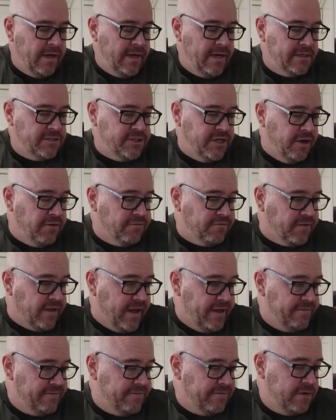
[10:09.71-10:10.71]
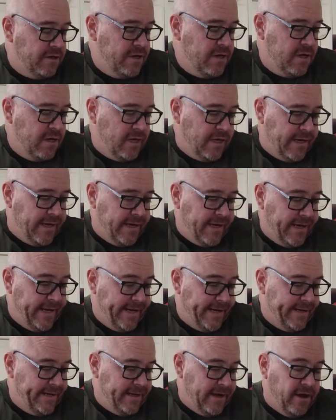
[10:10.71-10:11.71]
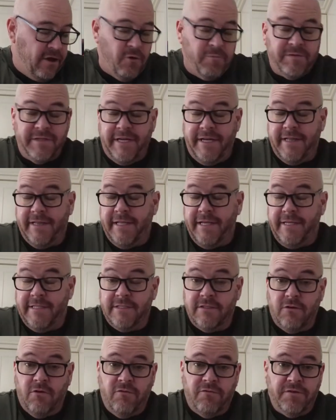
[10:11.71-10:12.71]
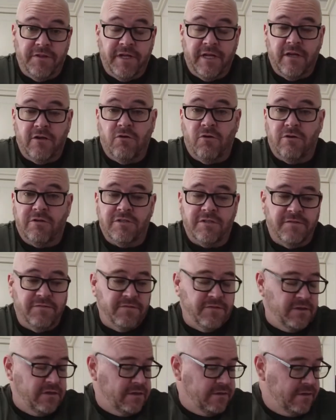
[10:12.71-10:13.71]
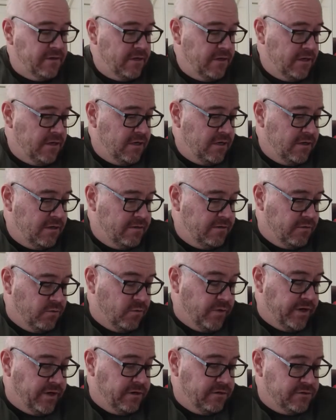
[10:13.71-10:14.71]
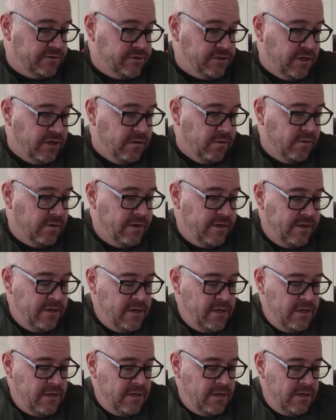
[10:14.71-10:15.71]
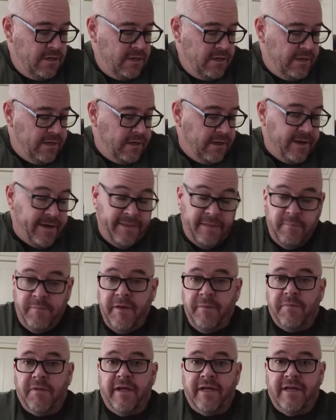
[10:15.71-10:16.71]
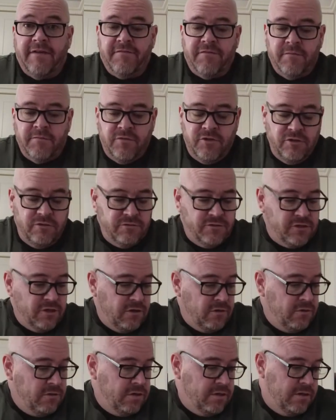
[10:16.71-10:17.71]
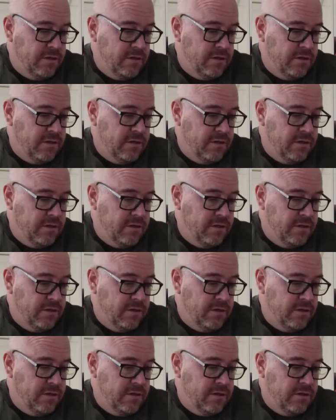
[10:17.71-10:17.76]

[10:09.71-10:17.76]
shelf life. I hope to eat these over the course of the winter. So, and the people I give them to. So,